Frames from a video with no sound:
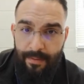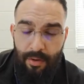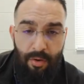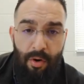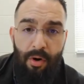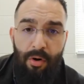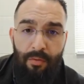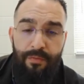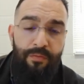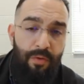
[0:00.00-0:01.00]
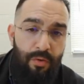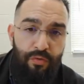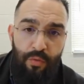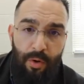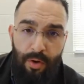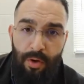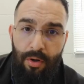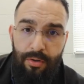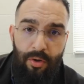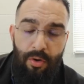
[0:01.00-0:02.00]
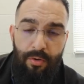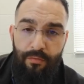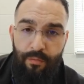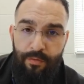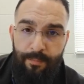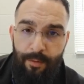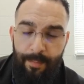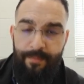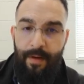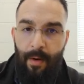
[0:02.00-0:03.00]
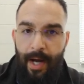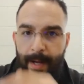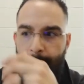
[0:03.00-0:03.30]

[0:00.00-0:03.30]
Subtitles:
that are called, to those who are called according to His purpose. Now,